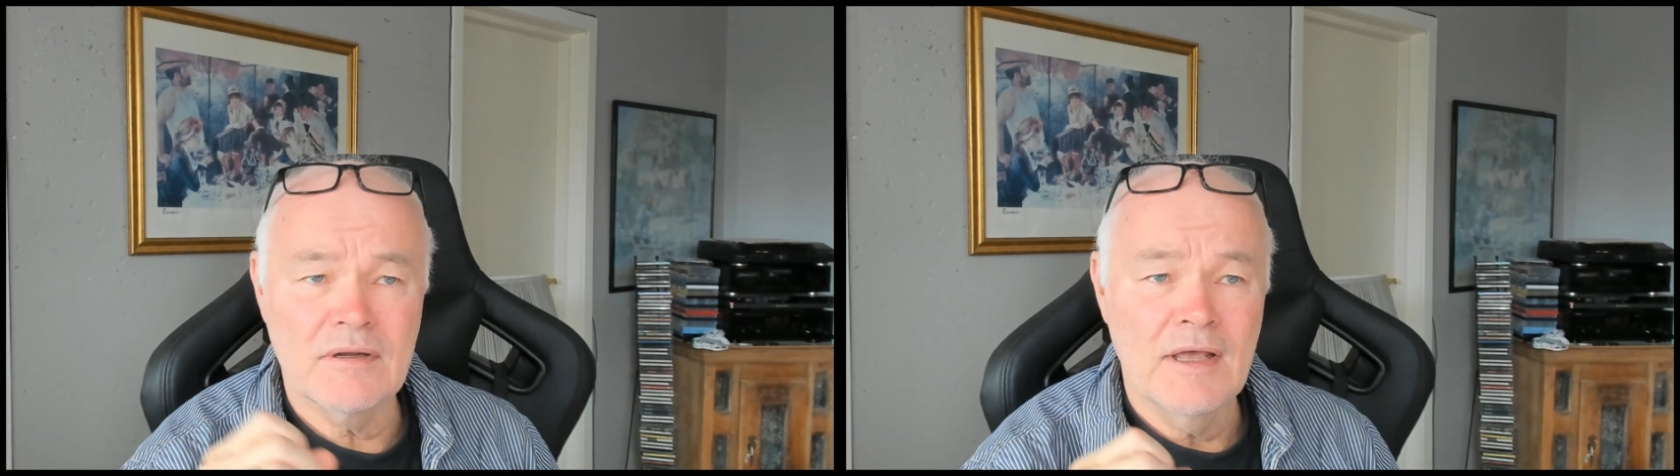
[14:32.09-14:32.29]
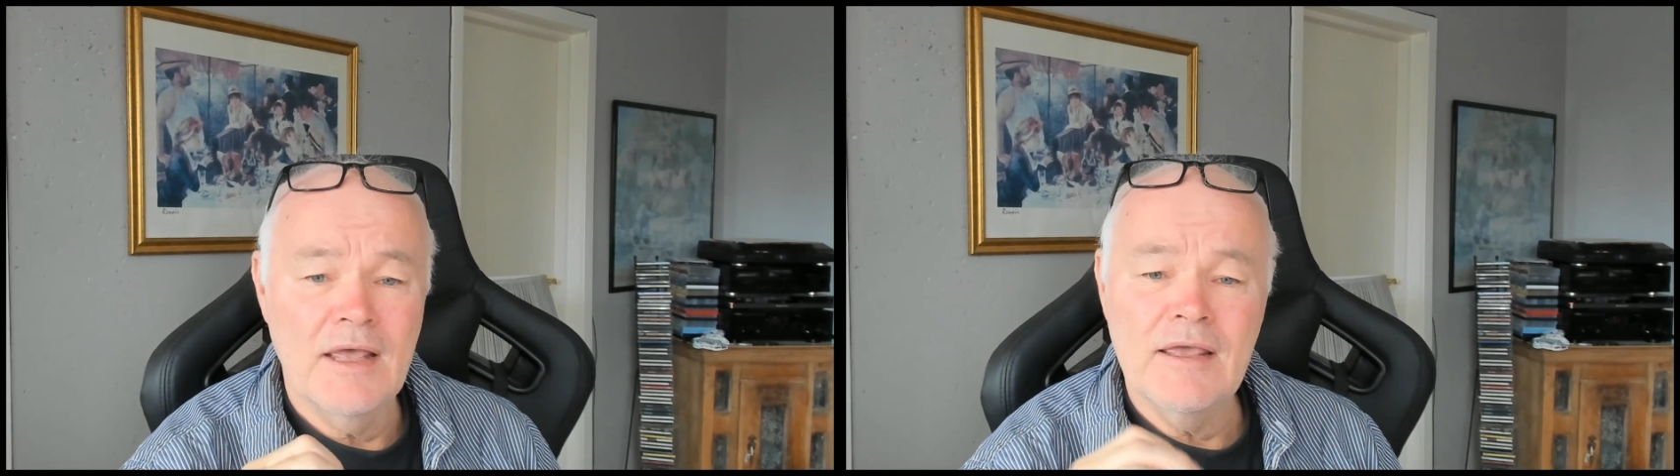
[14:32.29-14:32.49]

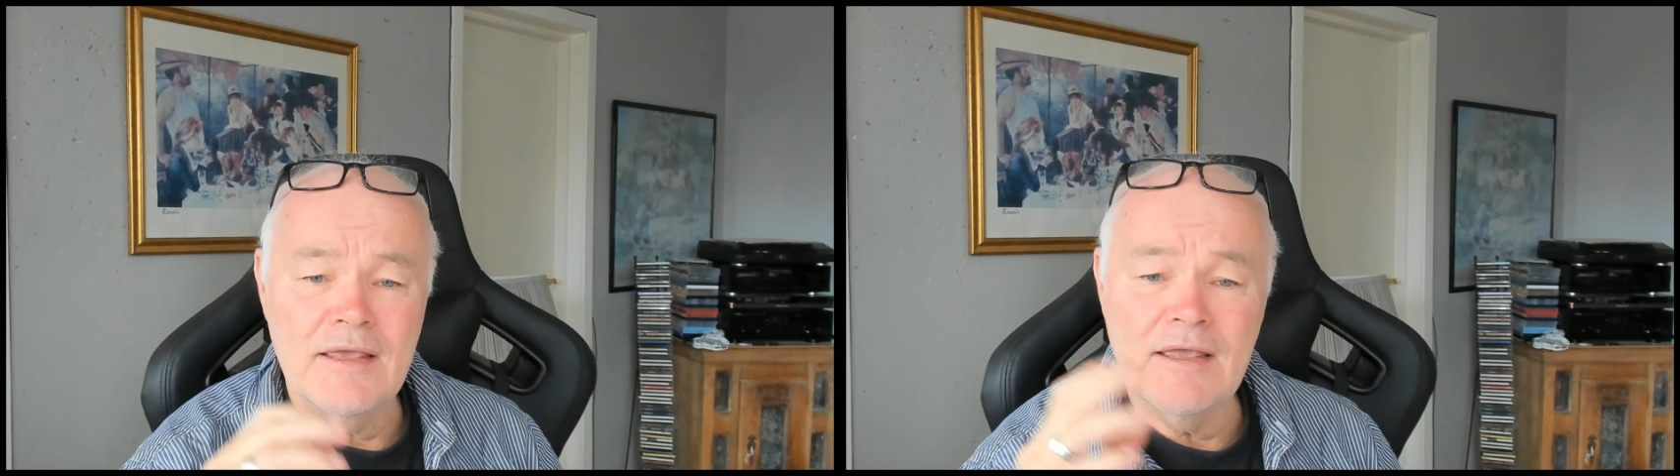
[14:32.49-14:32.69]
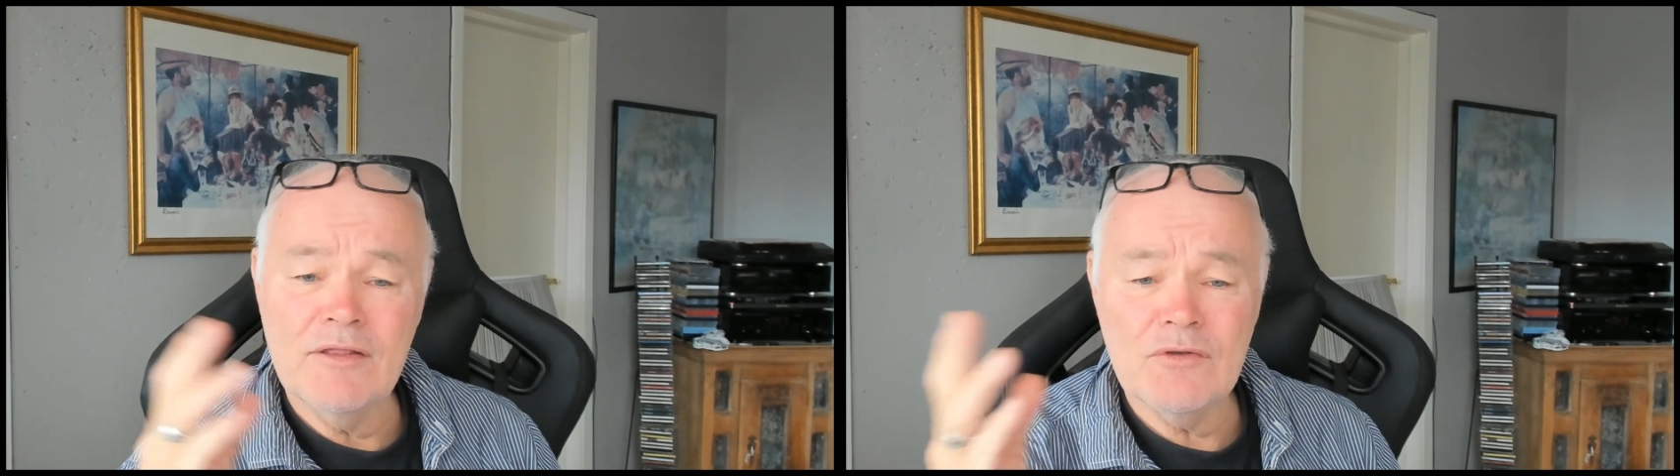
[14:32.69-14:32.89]

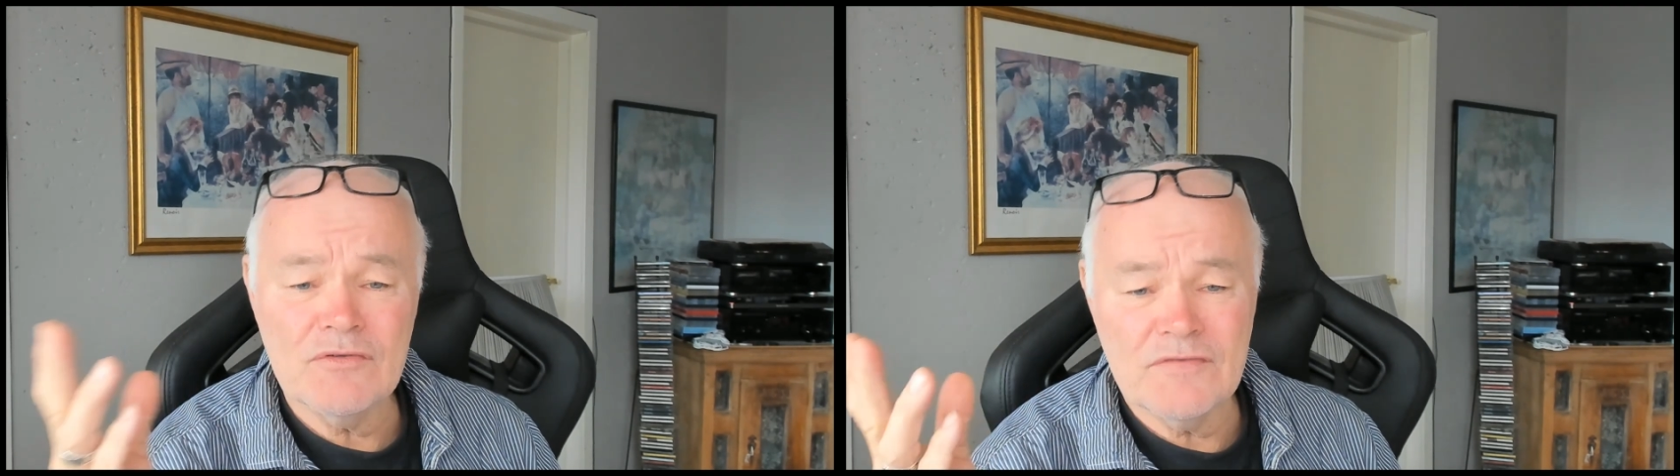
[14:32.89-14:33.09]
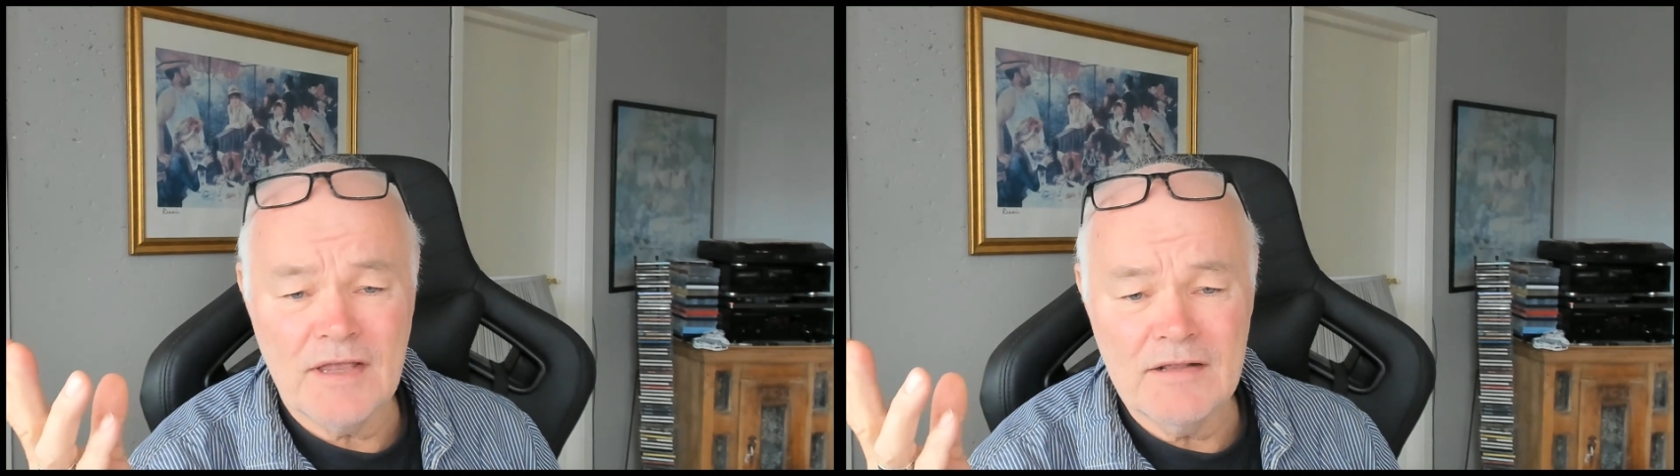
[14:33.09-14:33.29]

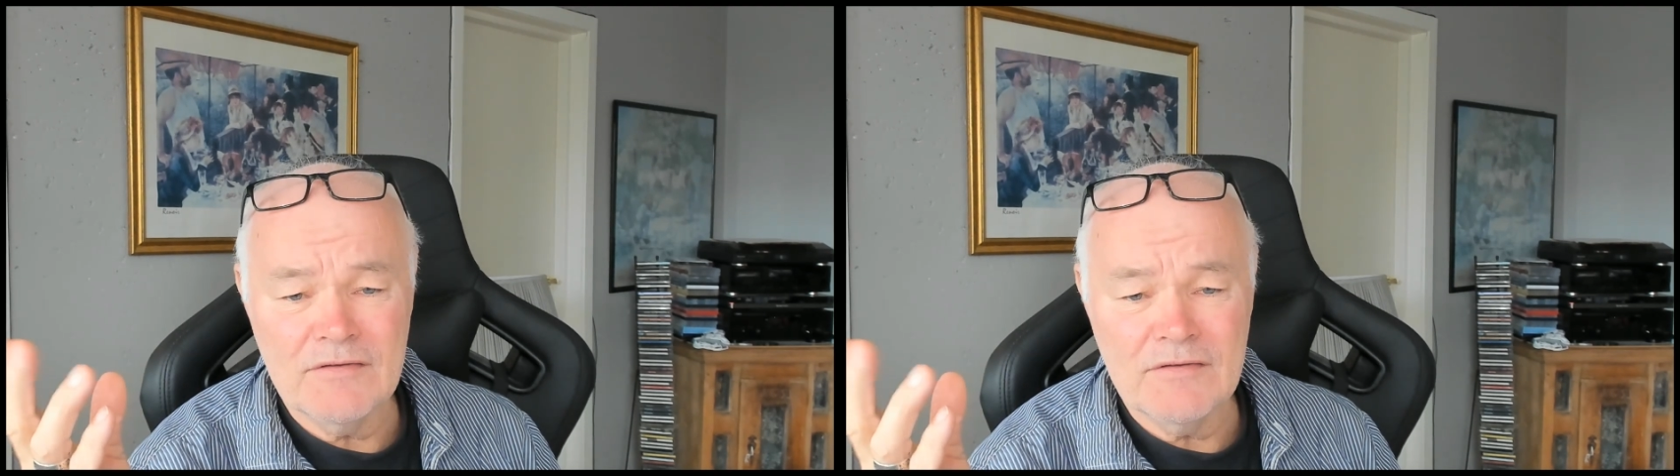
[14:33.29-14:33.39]
innocence